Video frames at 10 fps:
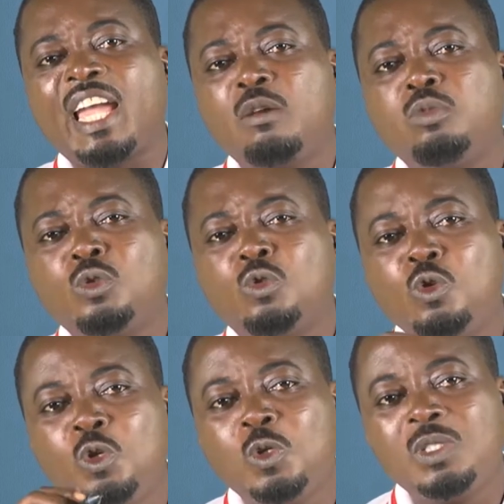able to
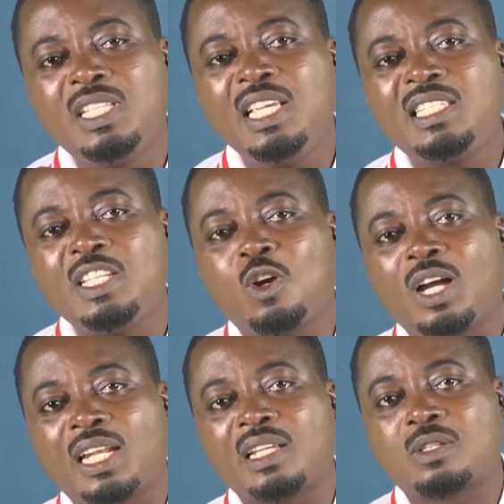use these
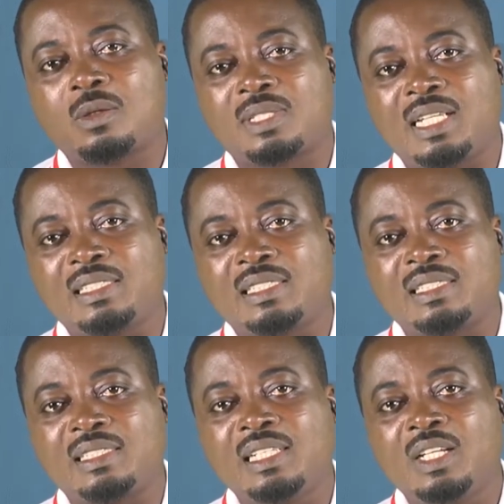inorganic substances,